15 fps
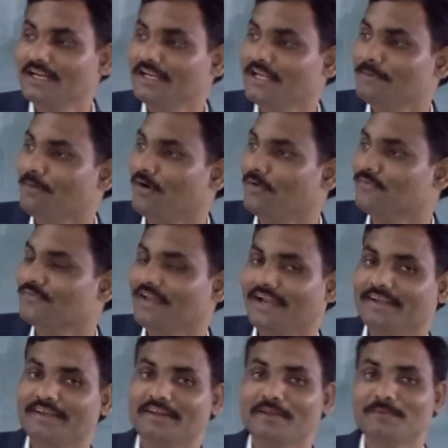name of
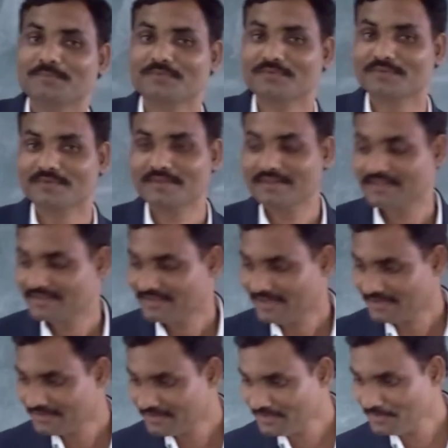that grapes.
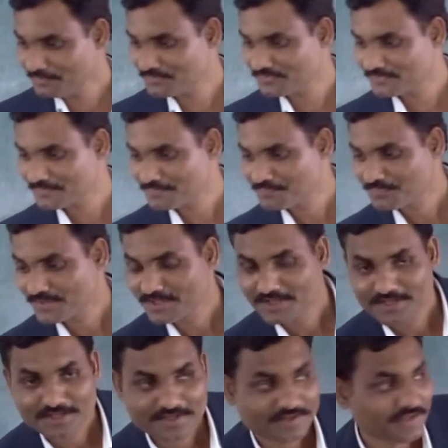Grapes.
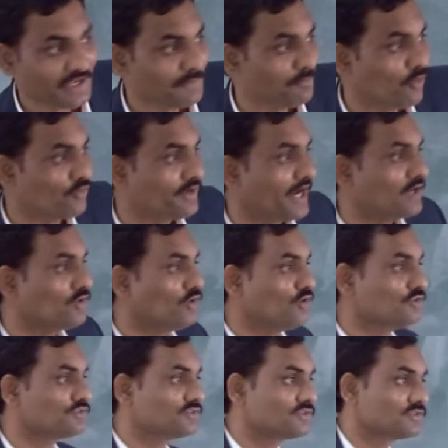Then potatoes,